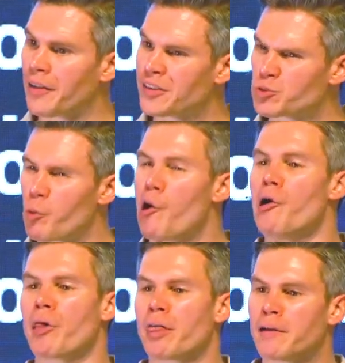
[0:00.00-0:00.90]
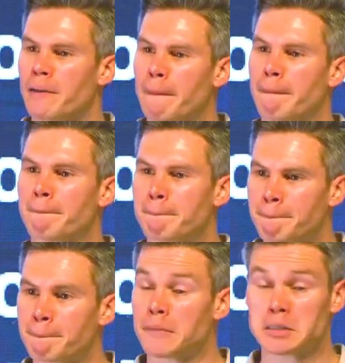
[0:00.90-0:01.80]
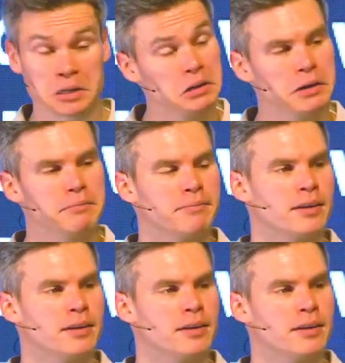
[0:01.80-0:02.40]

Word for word: on this wall. He said, Okay.